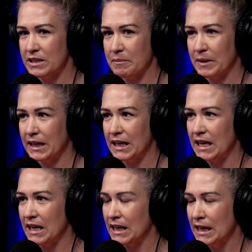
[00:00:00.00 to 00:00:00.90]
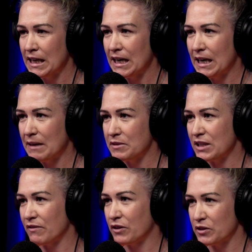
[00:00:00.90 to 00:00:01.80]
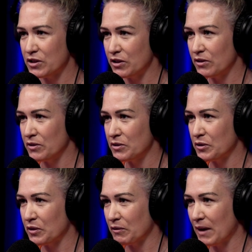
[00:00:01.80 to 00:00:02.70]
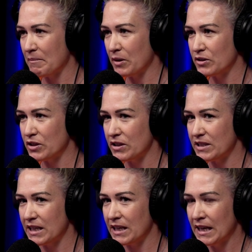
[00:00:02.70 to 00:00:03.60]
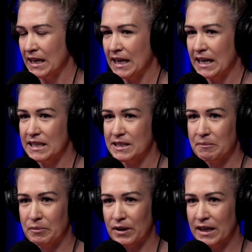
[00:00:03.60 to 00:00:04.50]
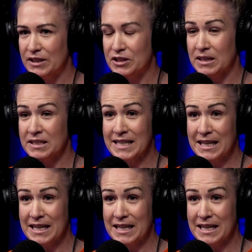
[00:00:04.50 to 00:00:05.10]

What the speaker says: at the beginning, Jay, of course, you took the rainbow jersey, and Bre just